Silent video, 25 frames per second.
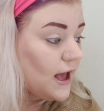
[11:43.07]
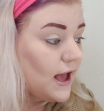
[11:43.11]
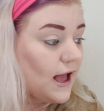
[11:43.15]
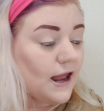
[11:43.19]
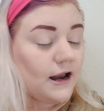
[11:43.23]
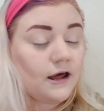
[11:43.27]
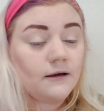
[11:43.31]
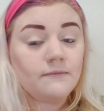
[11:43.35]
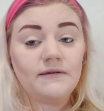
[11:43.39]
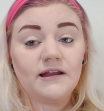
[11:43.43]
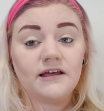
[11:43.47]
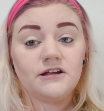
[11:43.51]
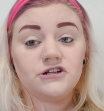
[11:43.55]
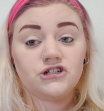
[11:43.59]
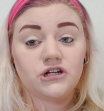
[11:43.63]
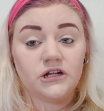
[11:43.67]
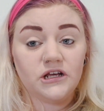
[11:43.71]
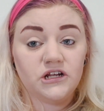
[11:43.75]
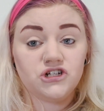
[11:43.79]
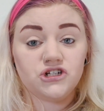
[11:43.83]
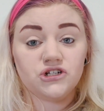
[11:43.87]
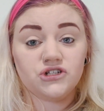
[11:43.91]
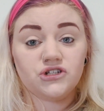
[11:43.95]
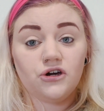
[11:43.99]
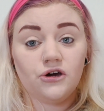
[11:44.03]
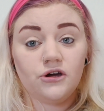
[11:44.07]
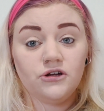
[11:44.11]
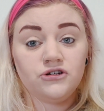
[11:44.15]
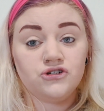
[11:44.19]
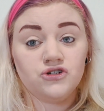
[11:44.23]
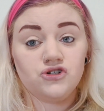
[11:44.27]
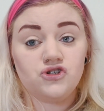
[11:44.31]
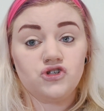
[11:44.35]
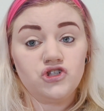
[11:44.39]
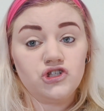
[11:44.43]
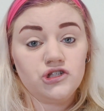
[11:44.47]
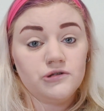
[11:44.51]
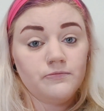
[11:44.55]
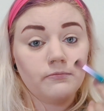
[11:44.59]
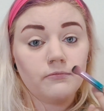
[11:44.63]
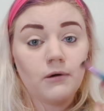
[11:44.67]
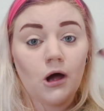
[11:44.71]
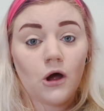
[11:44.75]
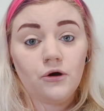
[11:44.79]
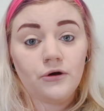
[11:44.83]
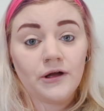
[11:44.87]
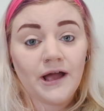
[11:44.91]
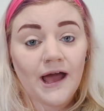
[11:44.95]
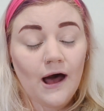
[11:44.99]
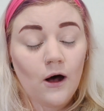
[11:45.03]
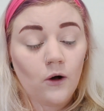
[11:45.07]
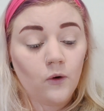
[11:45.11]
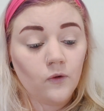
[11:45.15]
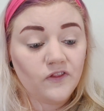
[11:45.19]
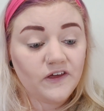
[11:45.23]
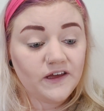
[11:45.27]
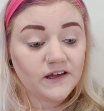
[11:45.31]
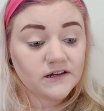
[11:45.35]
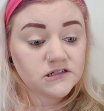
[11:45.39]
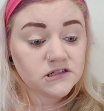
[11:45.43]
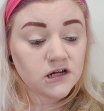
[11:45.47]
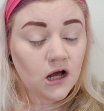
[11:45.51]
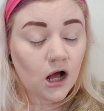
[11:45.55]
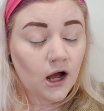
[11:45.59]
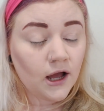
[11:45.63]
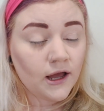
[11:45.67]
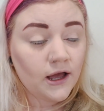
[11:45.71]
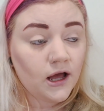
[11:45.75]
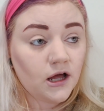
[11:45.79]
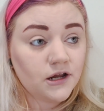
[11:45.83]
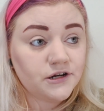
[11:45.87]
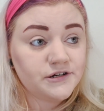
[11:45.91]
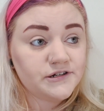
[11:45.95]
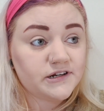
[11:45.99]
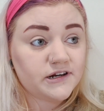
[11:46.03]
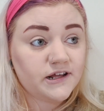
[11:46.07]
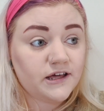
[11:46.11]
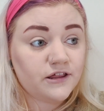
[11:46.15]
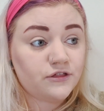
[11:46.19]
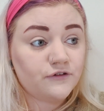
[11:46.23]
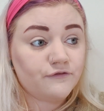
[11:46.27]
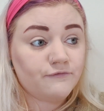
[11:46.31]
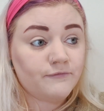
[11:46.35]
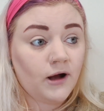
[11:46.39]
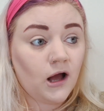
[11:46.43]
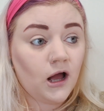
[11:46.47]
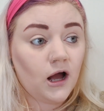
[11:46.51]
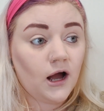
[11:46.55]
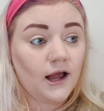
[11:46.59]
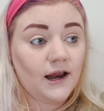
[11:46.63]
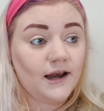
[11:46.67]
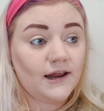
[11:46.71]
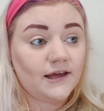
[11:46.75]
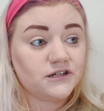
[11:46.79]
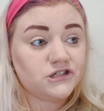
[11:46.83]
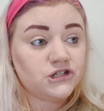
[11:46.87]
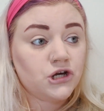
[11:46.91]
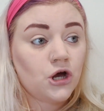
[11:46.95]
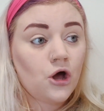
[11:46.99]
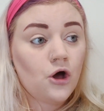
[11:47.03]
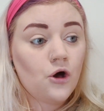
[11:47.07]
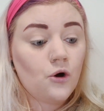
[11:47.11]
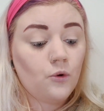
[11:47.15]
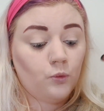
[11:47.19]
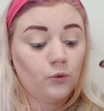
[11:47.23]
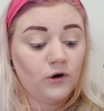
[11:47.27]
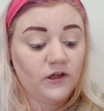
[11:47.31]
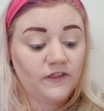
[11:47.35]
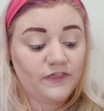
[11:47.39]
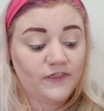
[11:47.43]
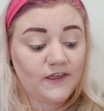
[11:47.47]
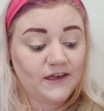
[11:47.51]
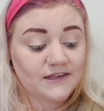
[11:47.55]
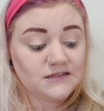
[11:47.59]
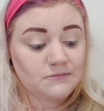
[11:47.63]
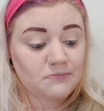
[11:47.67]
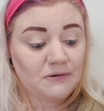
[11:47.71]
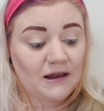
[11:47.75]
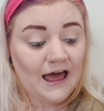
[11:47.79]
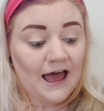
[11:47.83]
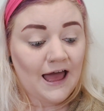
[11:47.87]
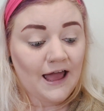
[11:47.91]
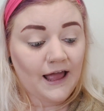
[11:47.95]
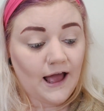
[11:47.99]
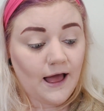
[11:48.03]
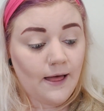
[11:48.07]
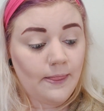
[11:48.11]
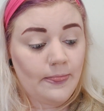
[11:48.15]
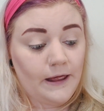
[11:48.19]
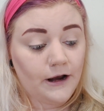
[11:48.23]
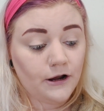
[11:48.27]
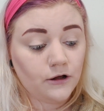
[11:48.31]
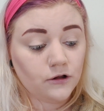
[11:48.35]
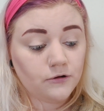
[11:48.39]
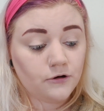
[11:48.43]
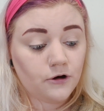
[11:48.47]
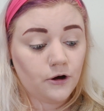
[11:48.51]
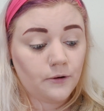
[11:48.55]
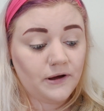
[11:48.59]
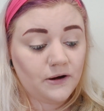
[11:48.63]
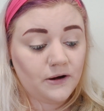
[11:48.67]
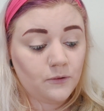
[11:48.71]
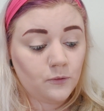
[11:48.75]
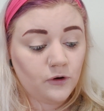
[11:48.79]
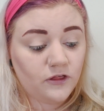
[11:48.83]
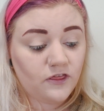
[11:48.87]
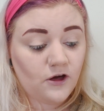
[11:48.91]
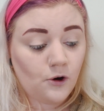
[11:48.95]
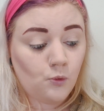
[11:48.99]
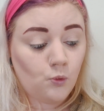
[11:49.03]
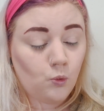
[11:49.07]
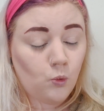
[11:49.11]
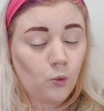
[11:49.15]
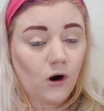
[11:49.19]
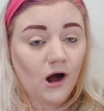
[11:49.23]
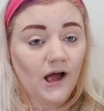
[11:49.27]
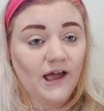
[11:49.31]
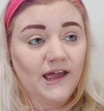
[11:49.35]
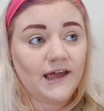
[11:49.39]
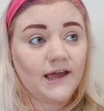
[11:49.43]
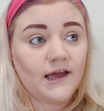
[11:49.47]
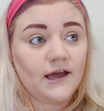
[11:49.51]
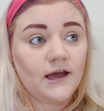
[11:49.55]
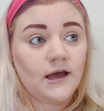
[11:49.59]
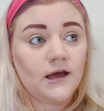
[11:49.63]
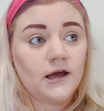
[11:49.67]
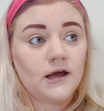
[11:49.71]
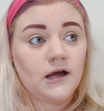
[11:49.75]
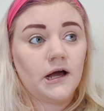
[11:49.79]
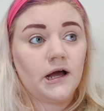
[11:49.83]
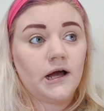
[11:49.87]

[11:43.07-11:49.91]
And I'm literally just going to smoke out the entire underneath of my eyelid with this black, and then I'll go in with a white